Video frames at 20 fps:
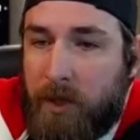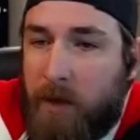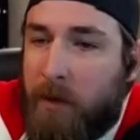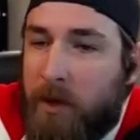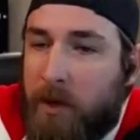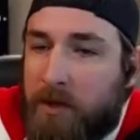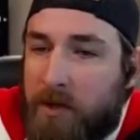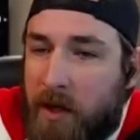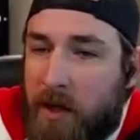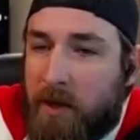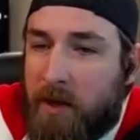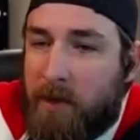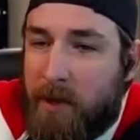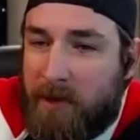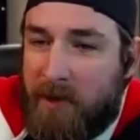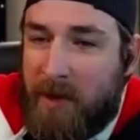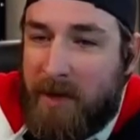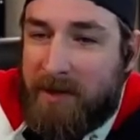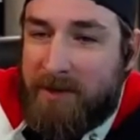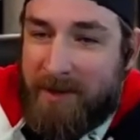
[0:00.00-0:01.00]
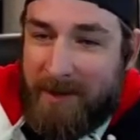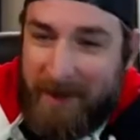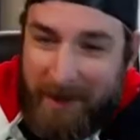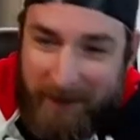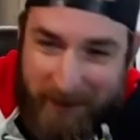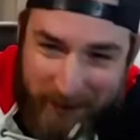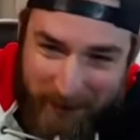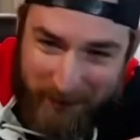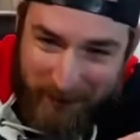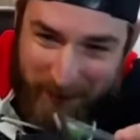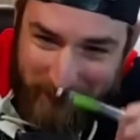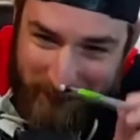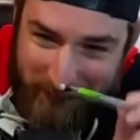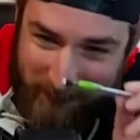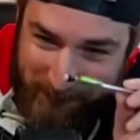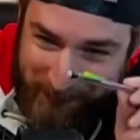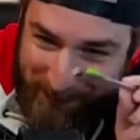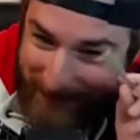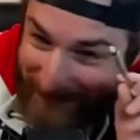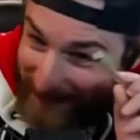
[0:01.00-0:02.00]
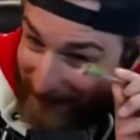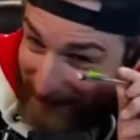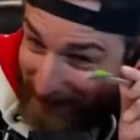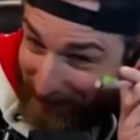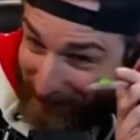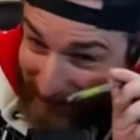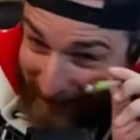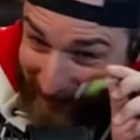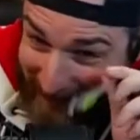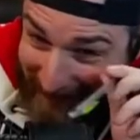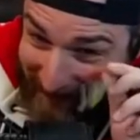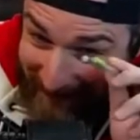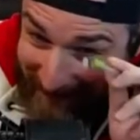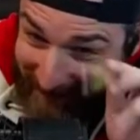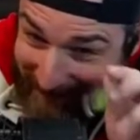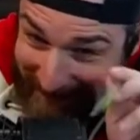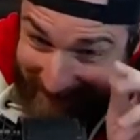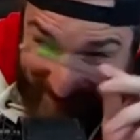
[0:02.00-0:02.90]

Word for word: want to talk about that today there's a few things i would like to